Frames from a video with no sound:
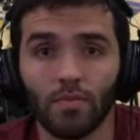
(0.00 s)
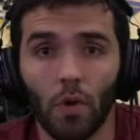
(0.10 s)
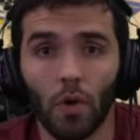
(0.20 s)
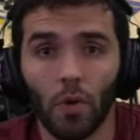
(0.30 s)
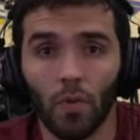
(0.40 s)

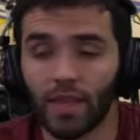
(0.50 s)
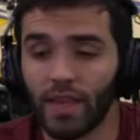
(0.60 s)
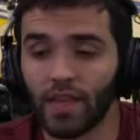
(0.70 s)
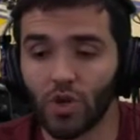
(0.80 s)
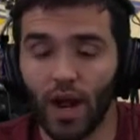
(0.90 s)
Or will
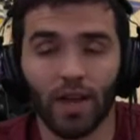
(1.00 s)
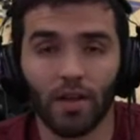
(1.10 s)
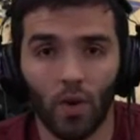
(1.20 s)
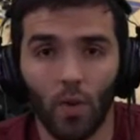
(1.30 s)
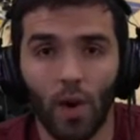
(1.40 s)
they try
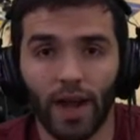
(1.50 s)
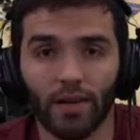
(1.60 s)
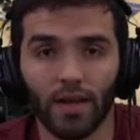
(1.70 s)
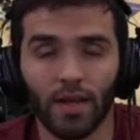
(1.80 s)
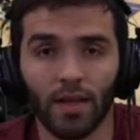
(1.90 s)
to
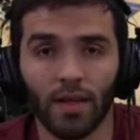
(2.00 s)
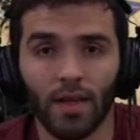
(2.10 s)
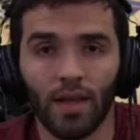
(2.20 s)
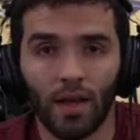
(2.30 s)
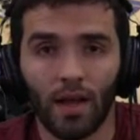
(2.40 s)
acquire
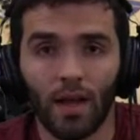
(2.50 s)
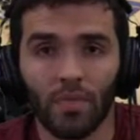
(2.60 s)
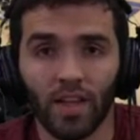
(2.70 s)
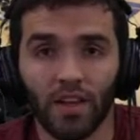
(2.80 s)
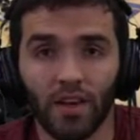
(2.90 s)

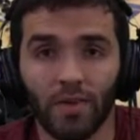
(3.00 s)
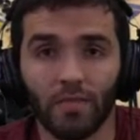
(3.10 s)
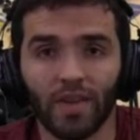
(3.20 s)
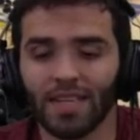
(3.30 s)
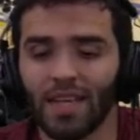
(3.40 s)
Blake Griffin?
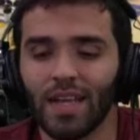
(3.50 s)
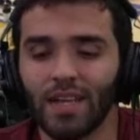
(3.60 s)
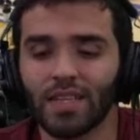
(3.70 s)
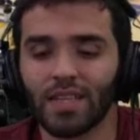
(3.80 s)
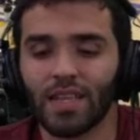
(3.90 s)
Because
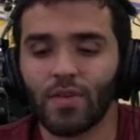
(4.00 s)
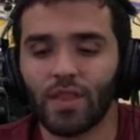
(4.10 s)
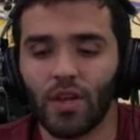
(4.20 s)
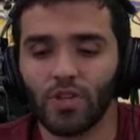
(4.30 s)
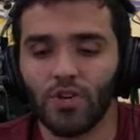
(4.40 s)
here's the thing with
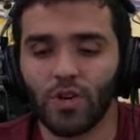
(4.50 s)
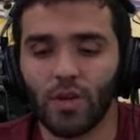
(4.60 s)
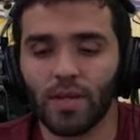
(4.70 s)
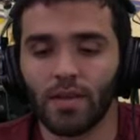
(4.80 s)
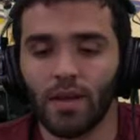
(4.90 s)
Andre
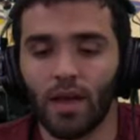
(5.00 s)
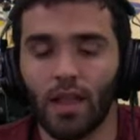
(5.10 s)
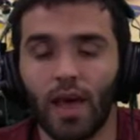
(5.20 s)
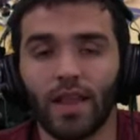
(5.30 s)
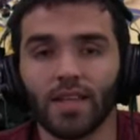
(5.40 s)
Drummond, a
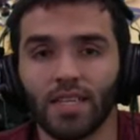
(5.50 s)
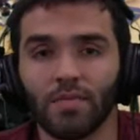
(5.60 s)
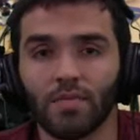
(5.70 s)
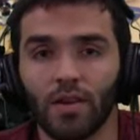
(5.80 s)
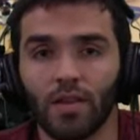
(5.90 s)
lot of
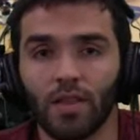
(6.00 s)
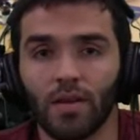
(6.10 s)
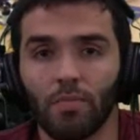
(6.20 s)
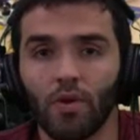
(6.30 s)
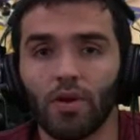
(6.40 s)
teams are
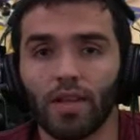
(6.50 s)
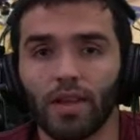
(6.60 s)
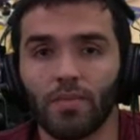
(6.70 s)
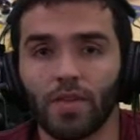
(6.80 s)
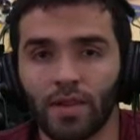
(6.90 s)
like perking
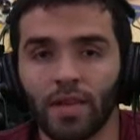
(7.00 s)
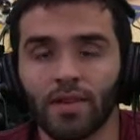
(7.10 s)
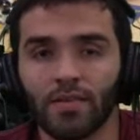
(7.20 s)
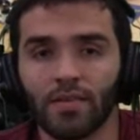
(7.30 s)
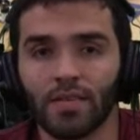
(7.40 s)
up their
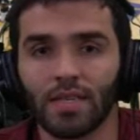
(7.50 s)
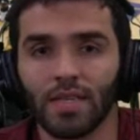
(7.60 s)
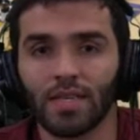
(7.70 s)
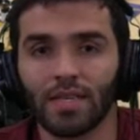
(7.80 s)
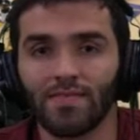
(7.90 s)
ears to
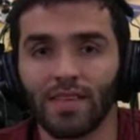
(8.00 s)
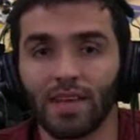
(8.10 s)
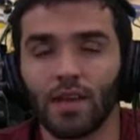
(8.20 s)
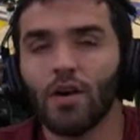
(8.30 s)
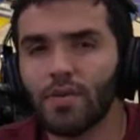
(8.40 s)
see if
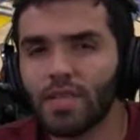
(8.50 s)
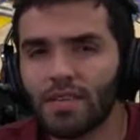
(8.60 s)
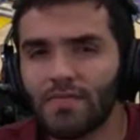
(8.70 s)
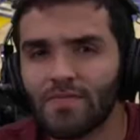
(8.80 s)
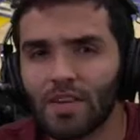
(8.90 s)
is
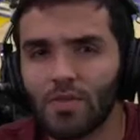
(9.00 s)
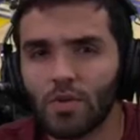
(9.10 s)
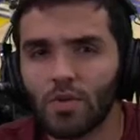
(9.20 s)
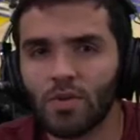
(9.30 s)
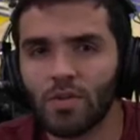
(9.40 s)
he
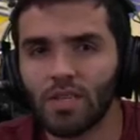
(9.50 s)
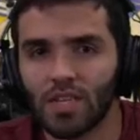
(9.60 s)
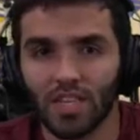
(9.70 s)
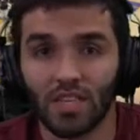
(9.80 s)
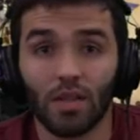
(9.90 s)
available?
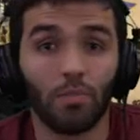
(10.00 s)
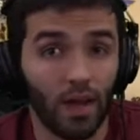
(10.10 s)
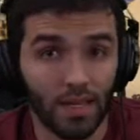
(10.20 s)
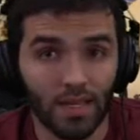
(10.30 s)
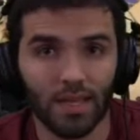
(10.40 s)
Such as the
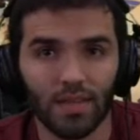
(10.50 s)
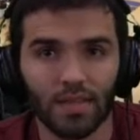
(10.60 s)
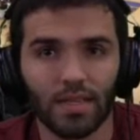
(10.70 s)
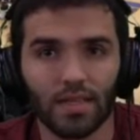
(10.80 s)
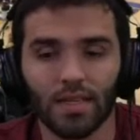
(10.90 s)
Boston
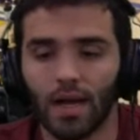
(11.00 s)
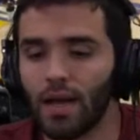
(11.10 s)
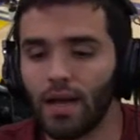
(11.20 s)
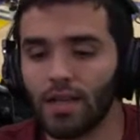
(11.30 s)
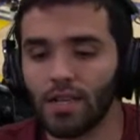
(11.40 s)
Celtics,
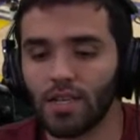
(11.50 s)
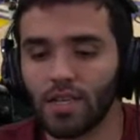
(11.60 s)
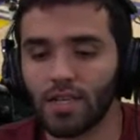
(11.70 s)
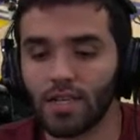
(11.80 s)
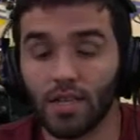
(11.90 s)
such
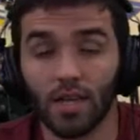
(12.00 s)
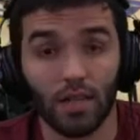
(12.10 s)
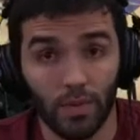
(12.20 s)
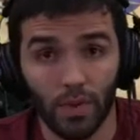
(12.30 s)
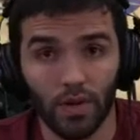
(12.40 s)
as the
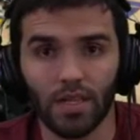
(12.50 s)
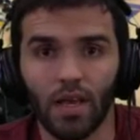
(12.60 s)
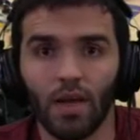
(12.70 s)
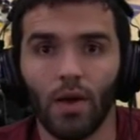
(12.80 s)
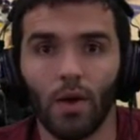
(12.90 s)
Clippers,
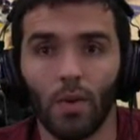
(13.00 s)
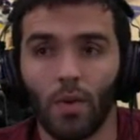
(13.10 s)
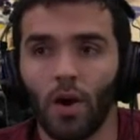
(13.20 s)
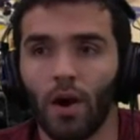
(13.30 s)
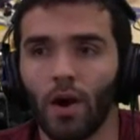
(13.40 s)

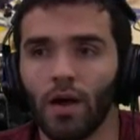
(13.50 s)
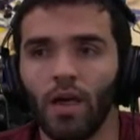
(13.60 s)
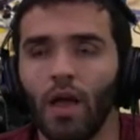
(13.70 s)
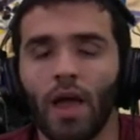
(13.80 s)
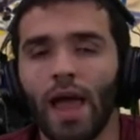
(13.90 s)
who are...
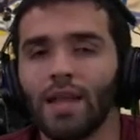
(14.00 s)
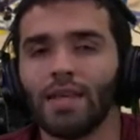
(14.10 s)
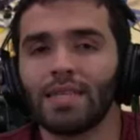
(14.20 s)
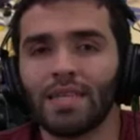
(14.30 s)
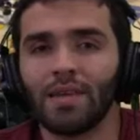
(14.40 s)

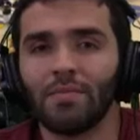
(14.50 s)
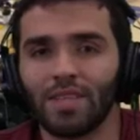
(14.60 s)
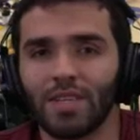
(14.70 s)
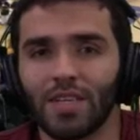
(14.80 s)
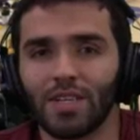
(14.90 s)
Any team,
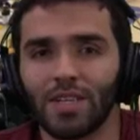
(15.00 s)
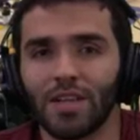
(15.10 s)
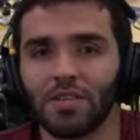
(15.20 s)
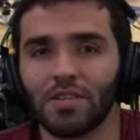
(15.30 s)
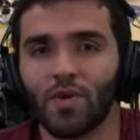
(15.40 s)
essentially,
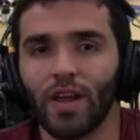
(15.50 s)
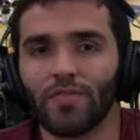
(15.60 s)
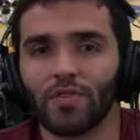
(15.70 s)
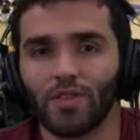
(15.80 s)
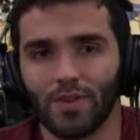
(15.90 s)
that is a
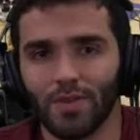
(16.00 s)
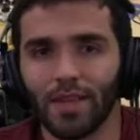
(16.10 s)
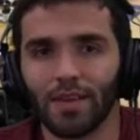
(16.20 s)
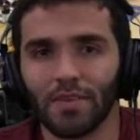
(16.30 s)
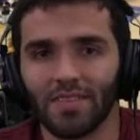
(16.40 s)
rival to the
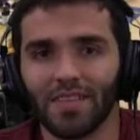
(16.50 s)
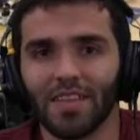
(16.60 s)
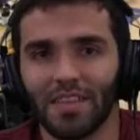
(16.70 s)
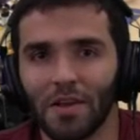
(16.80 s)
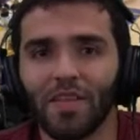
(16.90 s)
Lakers,
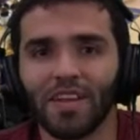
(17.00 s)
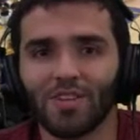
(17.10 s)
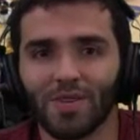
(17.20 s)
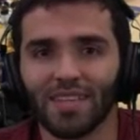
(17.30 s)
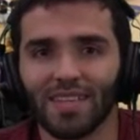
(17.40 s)
they're
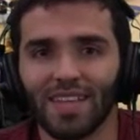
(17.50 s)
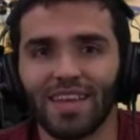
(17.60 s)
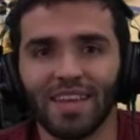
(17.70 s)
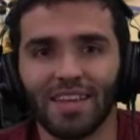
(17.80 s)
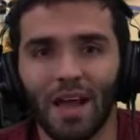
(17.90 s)
interested.
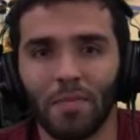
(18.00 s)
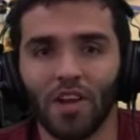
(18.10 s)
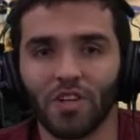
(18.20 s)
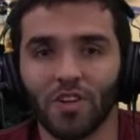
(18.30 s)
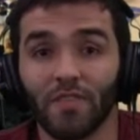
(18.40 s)
And I'm
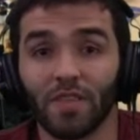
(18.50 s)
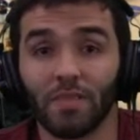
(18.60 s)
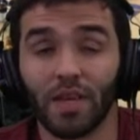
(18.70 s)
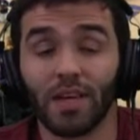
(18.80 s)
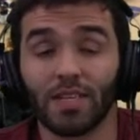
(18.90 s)
not sure if it's
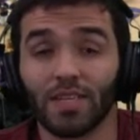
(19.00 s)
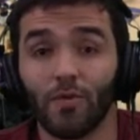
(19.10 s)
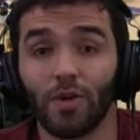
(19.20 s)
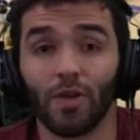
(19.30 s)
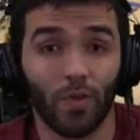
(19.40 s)
because they
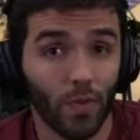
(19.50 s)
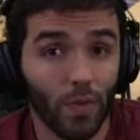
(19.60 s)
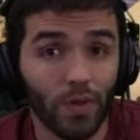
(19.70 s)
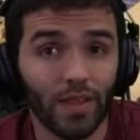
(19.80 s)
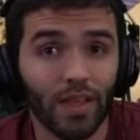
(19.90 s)
want to
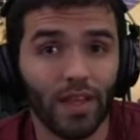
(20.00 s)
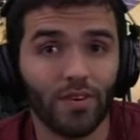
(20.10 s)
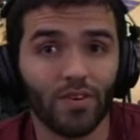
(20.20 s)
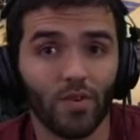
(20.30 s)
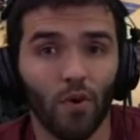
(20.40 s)
thwart the
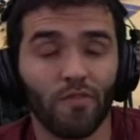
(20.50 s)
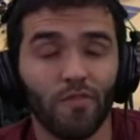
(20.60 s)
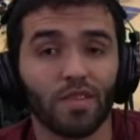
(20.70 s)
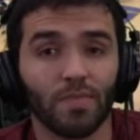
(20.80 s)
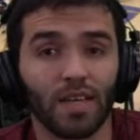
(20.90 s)
Lakers or if
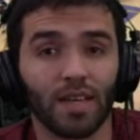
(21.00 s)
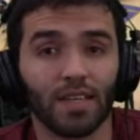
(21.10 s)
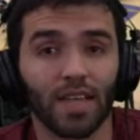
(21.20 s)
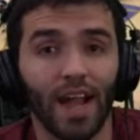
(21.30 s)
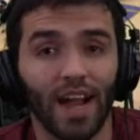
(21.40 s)
it's
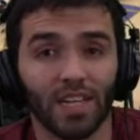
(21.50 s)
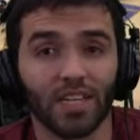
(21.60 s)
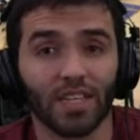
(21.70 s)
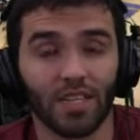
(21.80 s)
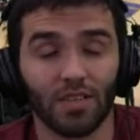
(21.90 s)
because they
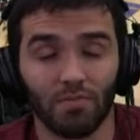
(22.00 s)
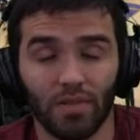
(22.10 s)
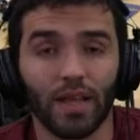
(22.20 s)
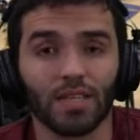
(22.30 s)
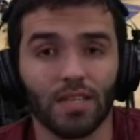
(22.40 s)
actually
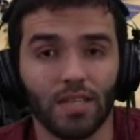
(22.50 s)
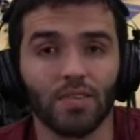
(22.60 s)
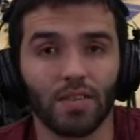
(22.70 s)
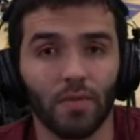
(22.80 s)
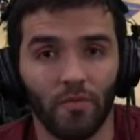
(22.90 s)
plan to
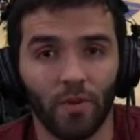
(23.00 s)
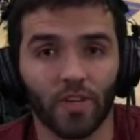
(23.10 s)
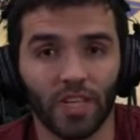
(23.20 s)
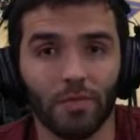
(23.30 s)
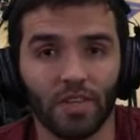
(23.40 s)
use them for a
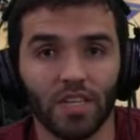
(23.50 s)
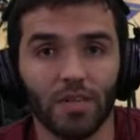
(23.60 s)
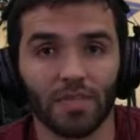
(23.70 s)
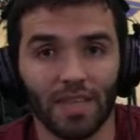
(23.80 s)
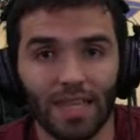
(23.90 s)

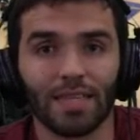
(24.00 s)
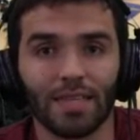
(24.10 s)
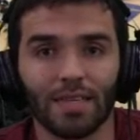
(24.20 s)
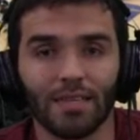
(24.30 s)
championship destiny.